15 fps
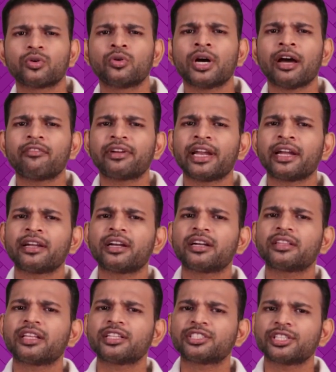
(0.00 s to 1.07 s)
who have
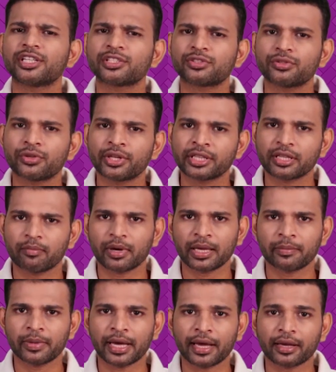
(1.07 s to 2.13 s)
tendered their shares during the
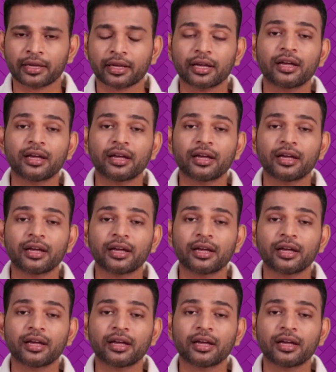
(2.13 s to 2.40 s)
buyback,